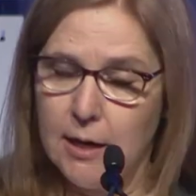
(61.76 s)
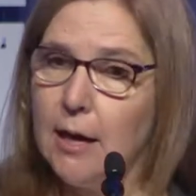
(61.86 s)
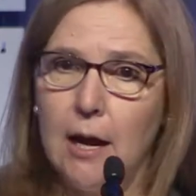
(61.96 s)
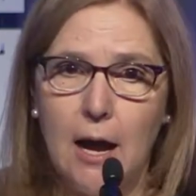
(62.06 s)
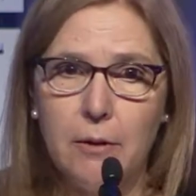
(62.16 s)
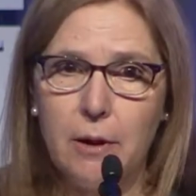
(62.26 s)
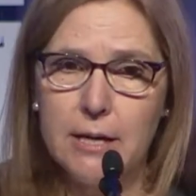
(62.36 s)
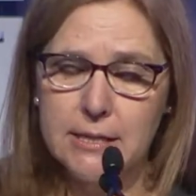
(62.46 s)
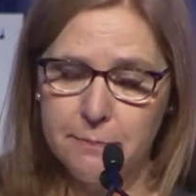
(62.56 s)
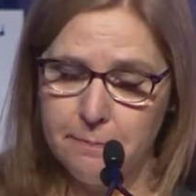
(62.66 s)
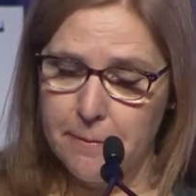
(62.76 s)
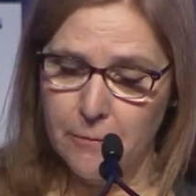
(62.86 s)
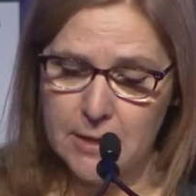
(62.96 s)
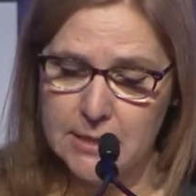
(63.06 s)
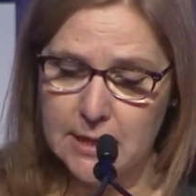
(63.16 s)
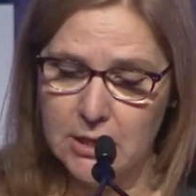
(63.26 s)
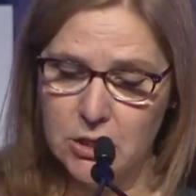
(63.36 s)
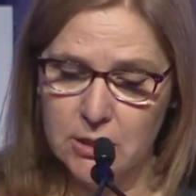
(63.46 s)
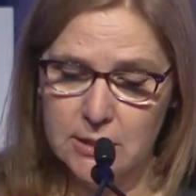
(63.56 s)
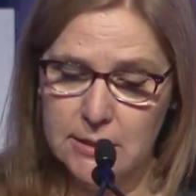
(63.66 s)
high-rise
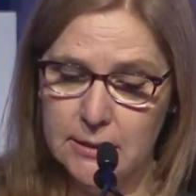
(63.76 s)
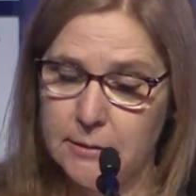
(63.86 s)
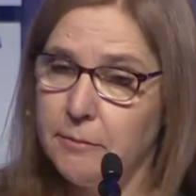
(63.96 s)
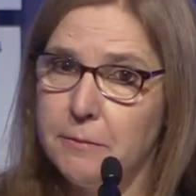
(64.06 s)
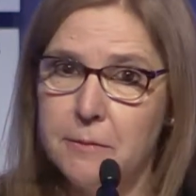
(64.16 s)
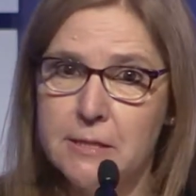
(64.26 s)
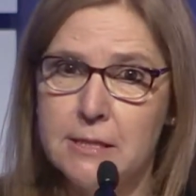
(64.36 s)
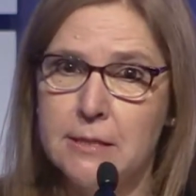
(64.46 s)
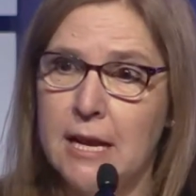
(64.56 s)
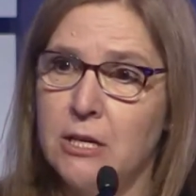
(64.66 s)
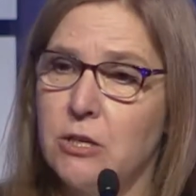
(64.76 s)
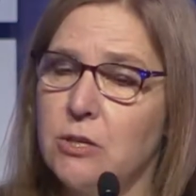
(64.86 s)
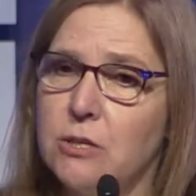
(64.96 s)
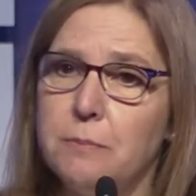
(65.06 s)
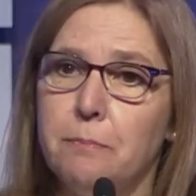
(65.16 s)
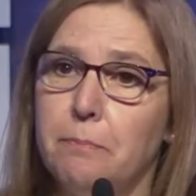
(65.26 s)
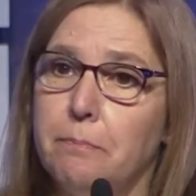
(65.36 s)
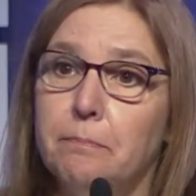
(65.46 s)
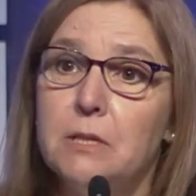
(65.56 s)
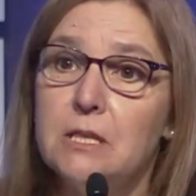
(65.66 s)
residential centers,
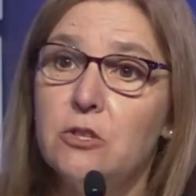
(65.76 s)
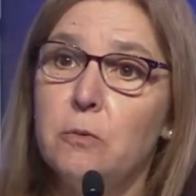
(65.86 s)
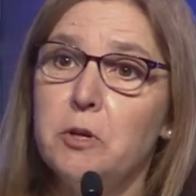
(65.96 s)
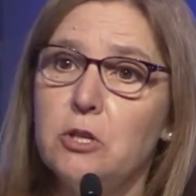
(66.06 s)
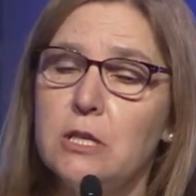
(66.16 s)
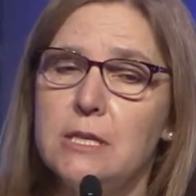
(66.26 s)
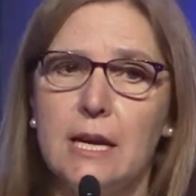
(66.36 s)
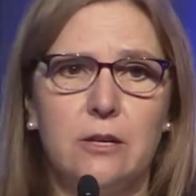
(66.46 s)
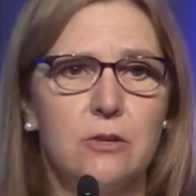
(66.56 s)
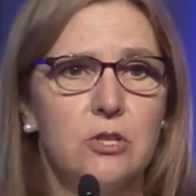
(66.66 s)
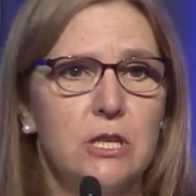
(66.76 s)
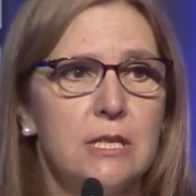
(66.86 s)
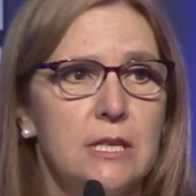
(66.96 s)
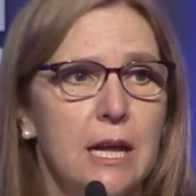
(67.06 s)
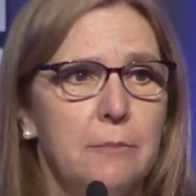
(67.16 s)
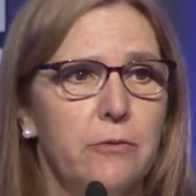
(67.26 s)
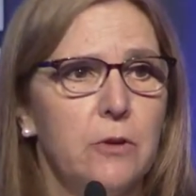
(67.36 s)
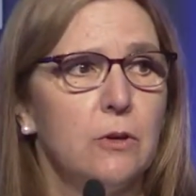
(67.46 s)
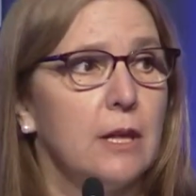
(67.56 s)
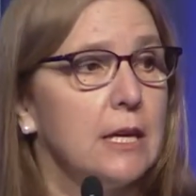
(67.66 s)
distribution centers, just to name a
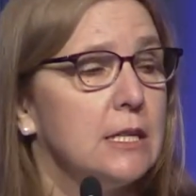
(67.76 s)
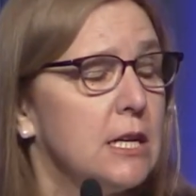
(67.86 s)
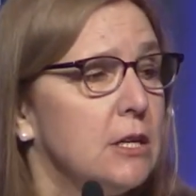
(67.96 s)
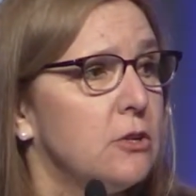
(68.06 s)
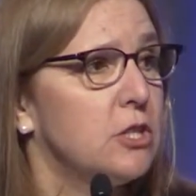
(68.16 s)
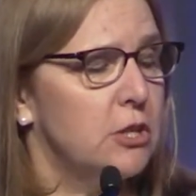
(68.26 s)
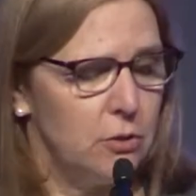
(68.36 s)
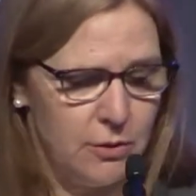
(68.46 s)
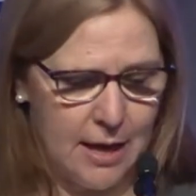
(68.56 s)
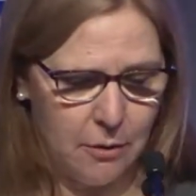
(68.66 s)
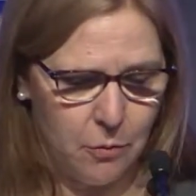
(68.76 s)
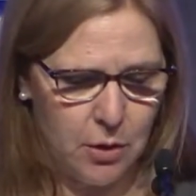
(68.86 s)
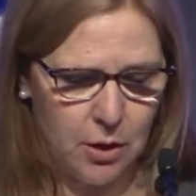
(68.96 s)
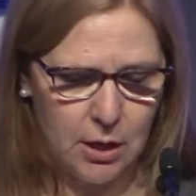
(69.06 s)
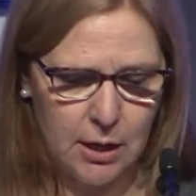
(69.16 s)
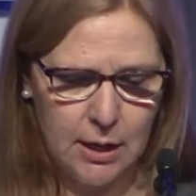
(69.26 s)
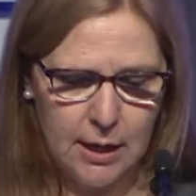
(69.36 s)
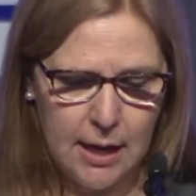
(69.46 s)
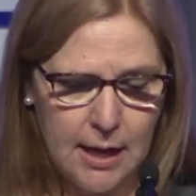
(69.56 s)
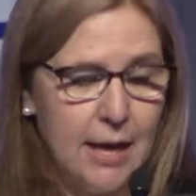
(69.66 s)
few. They continued to do that work.
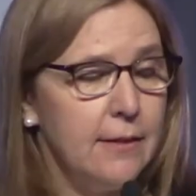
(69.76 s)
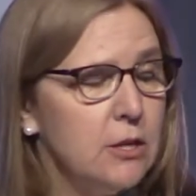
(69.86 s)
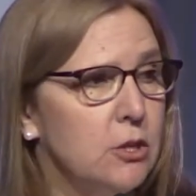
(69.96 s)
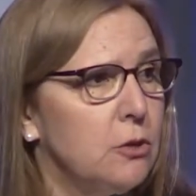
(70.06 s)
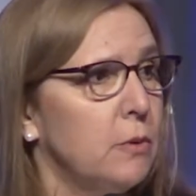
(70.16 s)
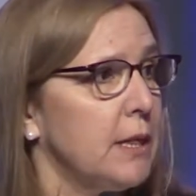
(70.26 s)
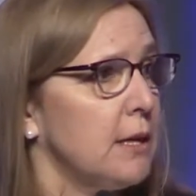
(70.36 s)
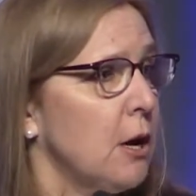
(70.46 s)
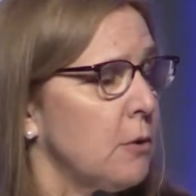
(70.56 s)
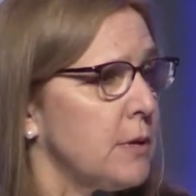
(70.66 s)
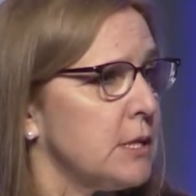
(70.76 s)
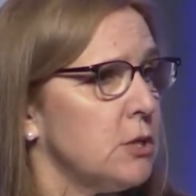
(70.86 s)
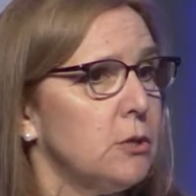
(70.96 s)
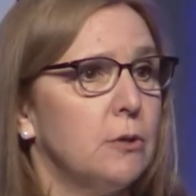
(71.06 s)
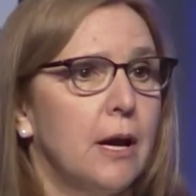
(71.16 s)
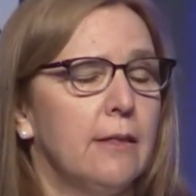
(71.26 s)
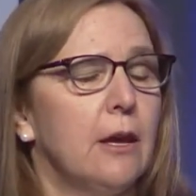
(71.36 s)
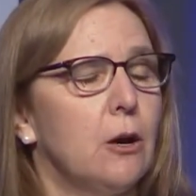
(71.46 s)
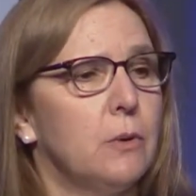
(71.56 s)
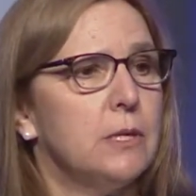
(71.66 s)
And they do what they always do, and
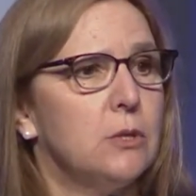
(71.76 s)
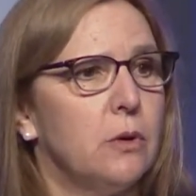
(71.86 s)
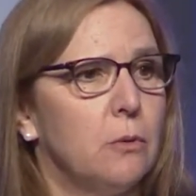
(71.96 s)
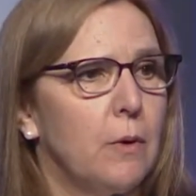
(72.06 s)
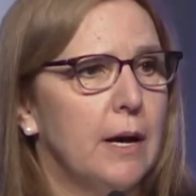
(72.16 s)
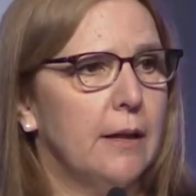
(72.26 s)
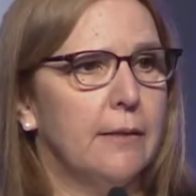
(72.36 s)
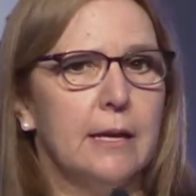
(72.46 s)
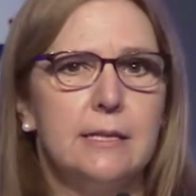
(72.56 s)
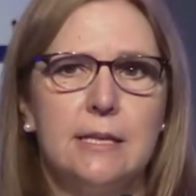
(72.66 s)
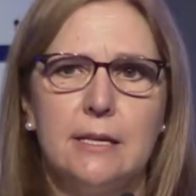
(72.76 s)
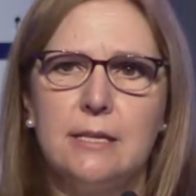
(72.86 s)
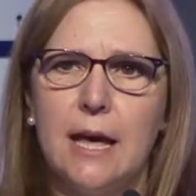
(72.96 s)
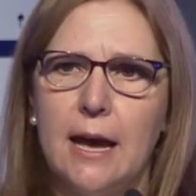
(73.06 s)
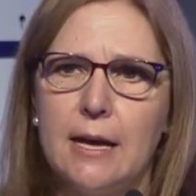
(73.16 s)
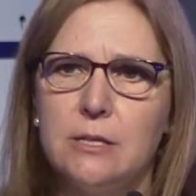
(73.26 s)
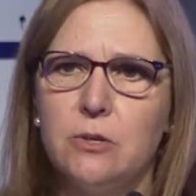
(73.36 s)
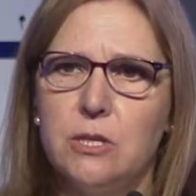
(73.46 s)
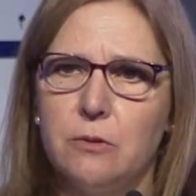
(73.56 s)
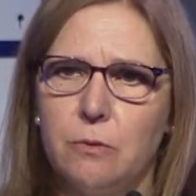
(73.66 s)
they always do it well. They assess the
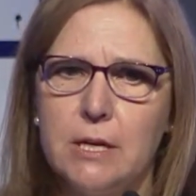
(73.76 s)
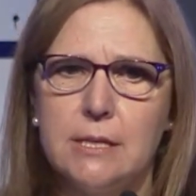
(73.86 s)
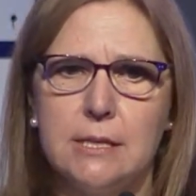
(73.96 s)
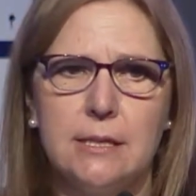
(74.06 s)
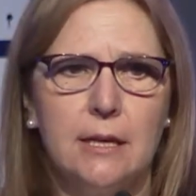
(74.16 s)
hazards and risks.